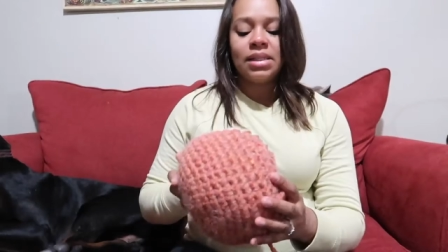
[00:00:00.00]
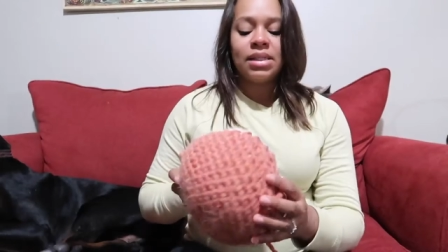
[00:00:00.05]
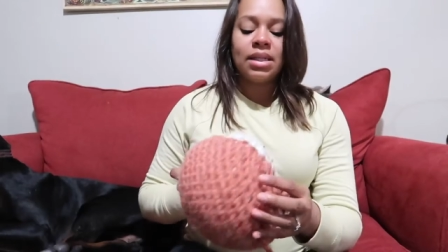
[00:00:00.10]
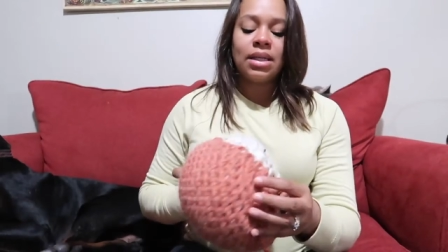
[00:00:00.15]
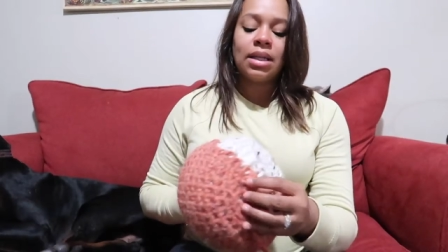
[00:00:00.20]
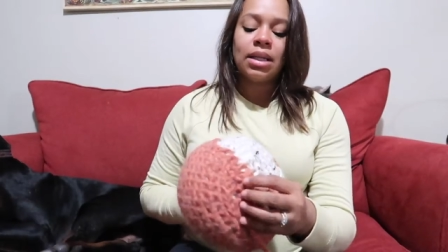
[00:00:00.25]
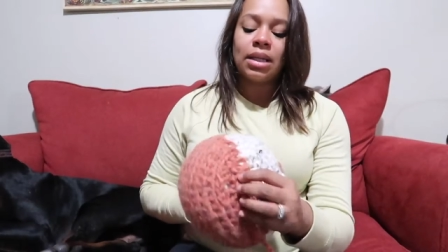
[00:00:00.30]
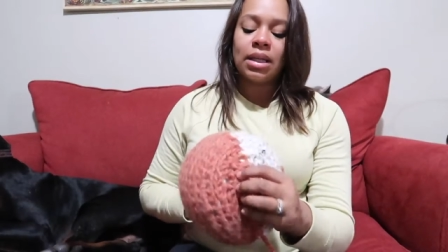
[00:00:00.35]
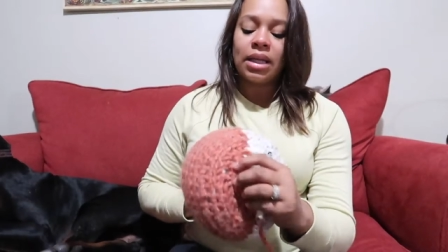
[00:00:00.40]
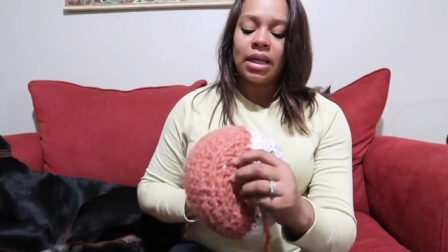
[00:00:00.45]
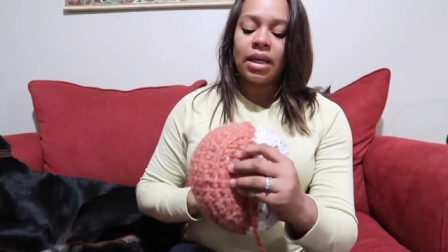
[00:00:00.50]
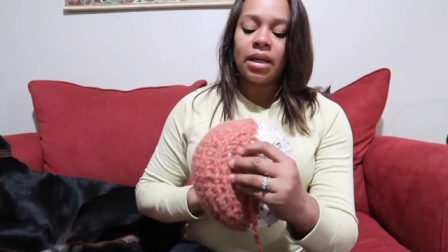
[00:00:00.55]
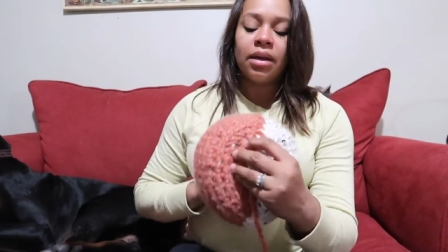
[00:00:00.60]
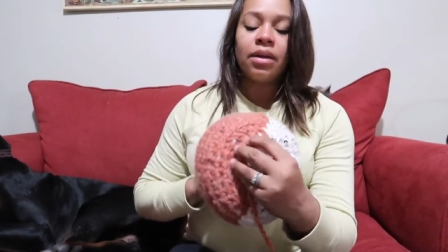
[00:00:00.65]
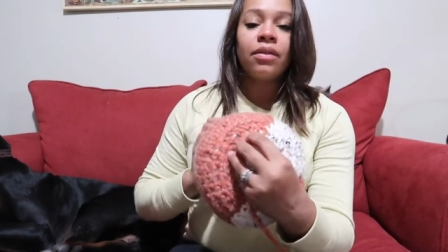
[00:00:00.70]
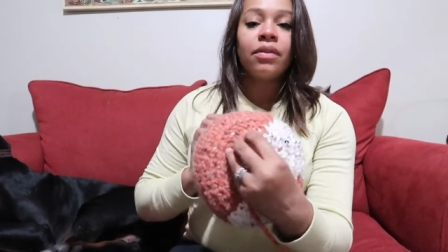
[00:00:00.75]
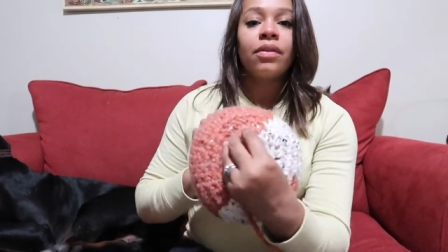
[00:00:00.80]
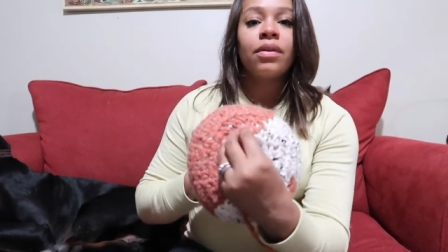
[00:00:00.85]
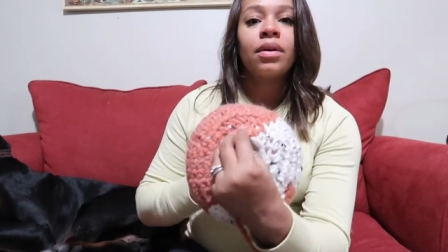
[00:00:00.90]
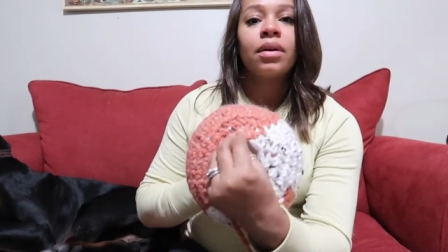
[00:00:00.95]
did
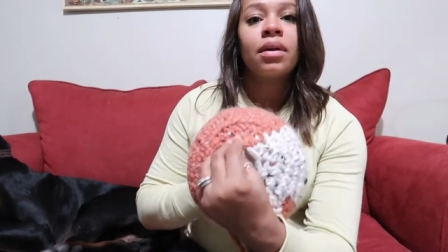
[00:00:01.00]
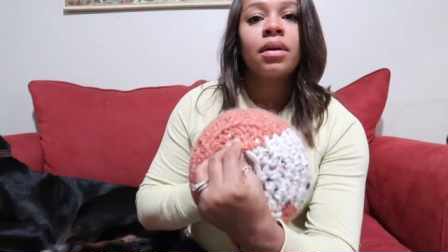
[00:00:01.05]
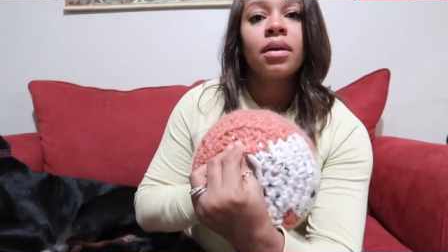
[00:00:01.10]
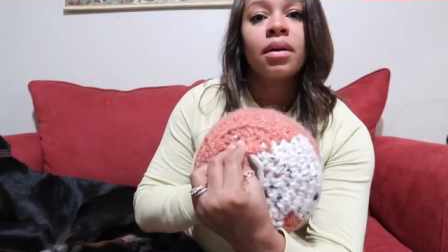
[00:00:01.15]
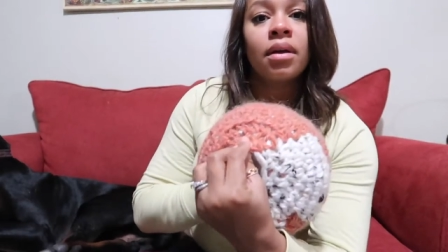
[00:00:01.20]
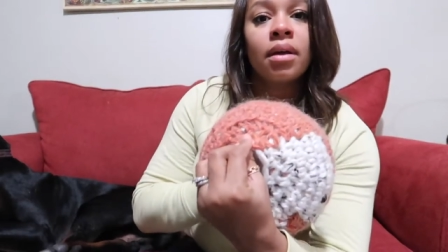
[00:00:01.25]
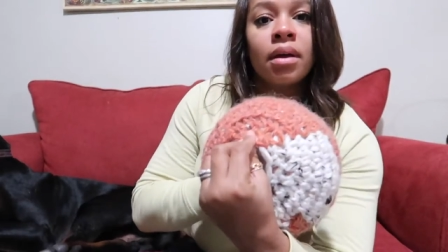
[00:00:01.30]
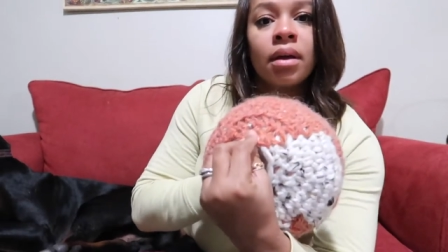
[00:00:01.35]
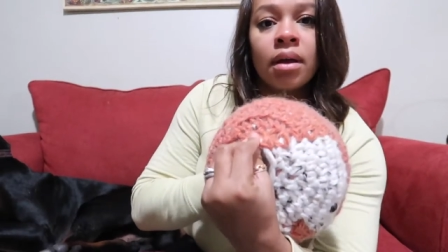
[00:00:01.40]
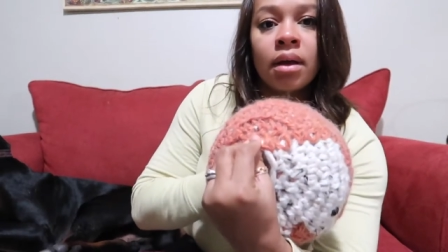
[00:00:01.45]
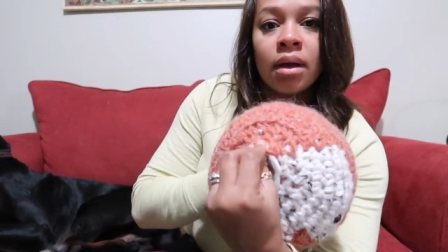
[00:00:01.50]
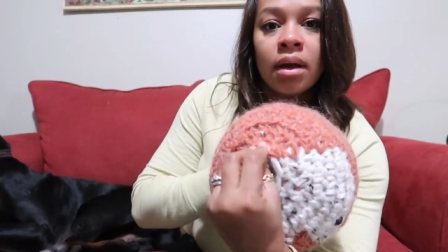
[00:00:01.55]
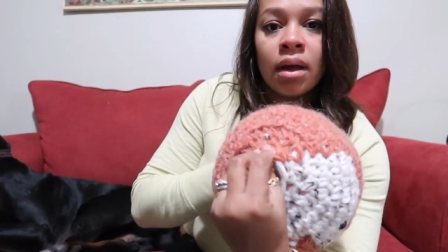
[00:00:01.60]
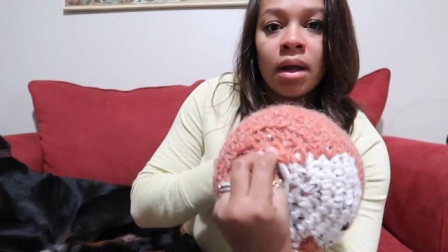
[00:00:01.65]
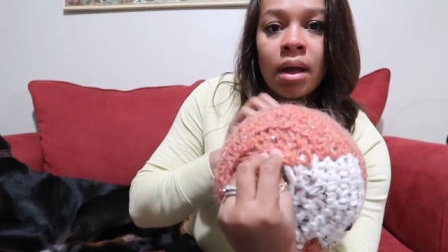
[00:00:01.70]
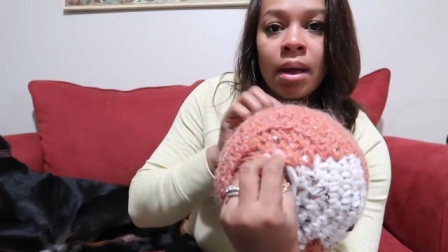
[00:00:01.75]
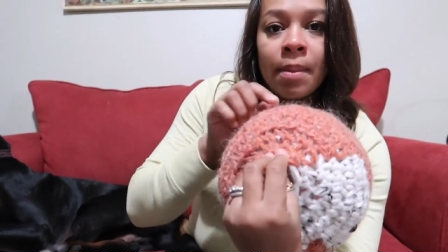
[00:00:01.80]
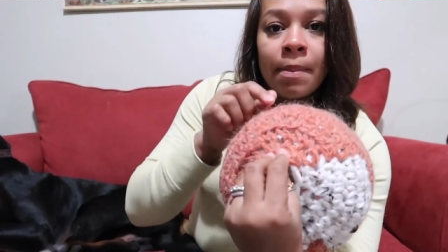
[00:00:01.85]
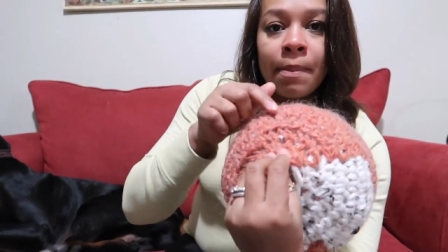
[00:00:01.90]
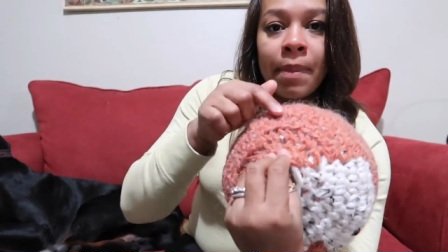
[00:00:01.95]
leave
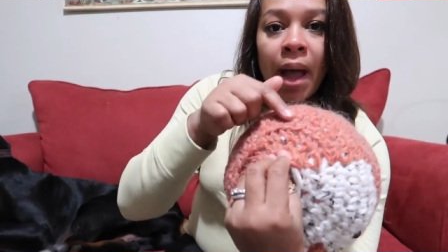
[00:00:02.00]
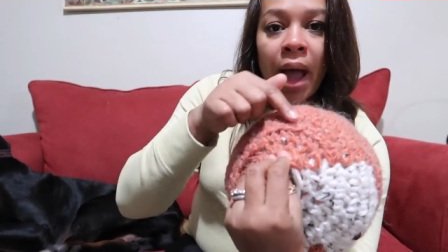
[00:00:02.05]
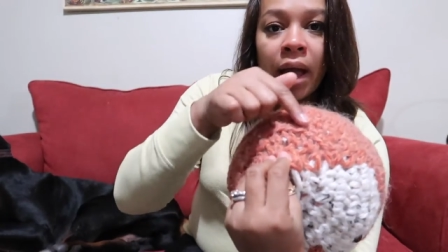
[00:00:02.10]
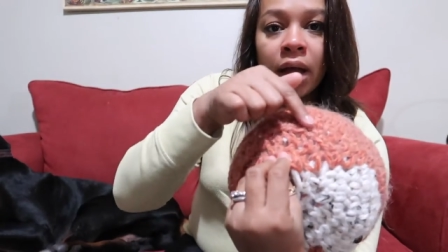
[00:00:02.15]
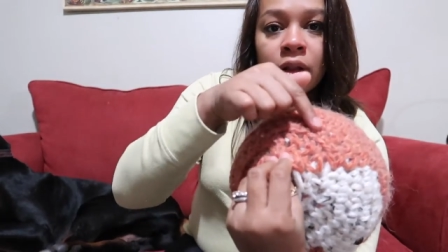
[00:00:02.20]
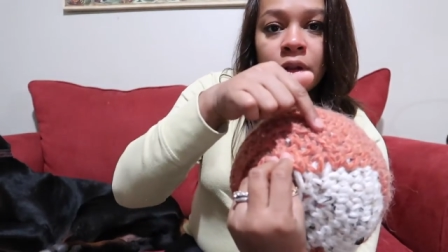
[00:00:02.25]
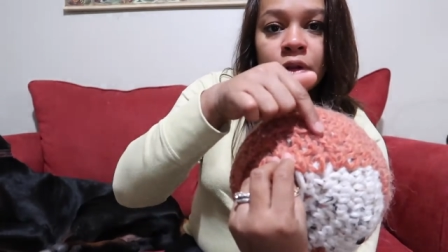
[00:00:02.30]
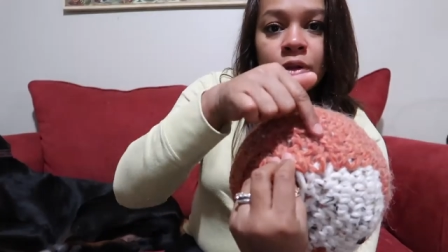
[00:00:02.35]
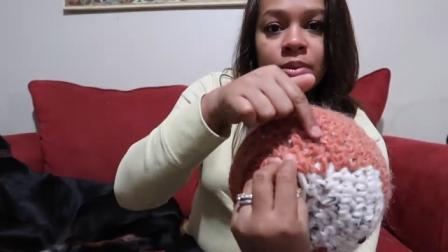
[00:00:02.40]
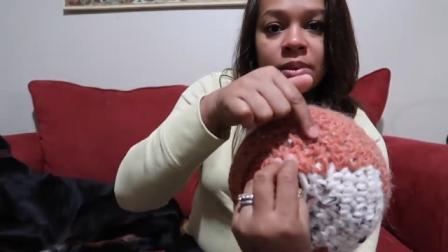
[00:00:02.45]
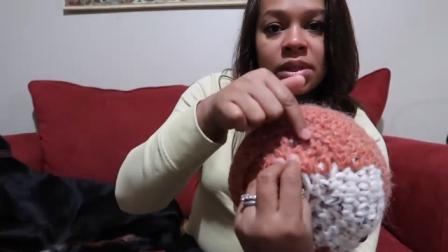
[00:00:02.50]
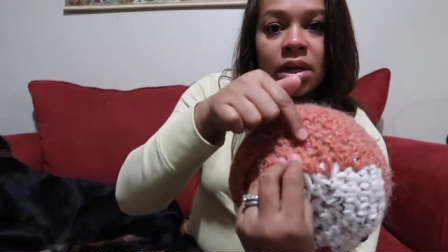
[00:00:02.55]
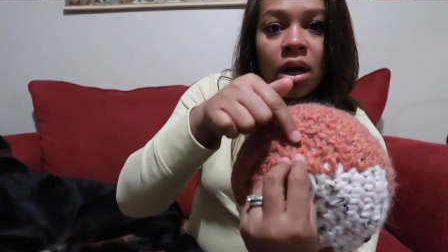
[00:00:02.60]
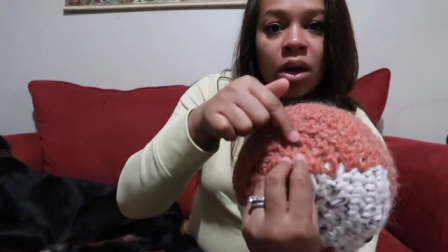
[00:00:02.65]
back loops